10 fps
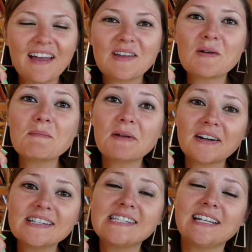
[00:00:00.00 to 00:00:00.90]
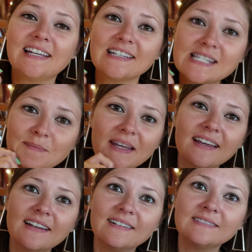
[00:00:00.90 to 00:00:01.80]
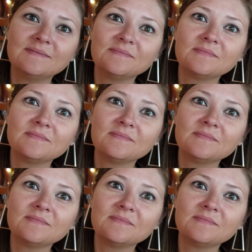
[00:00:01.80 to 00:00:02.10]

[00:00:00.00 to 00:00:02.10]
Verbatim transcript: You were embarrassed to kiss me? No.